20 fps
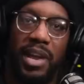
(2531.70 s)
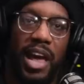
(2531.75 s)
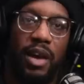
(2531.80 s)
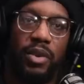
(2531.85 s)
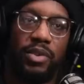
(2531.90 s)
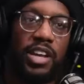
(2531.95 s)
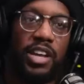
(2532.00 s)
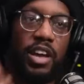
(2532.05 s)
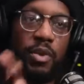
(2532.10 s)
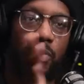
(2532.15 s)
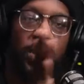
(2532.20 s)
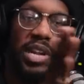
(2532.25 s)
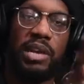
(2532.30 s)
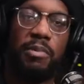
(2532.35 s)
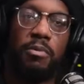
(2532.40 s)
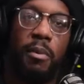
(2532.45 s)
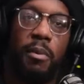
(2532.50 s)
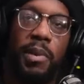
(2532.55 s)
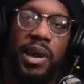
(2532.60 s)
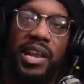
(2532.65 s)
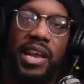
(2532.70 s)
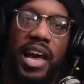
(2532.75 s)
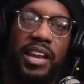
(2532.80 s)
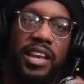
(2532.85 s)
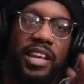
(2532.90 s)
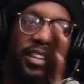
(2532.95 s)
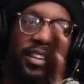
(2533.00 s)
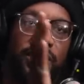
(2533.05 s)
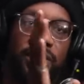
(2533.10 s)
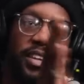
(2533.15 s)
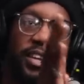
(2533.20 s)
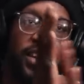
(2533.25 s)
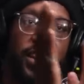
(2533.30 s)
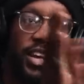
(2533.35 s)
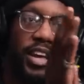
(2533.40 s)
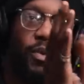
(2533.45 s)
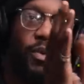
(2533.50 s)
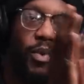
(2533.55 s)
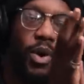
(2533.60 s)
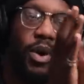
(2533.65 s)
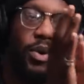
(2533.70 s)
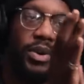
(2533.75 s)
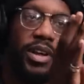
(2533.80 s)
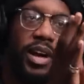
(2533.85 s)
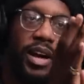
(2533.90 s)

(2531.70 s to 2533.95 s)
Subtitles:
to be like, we need more men like this. Well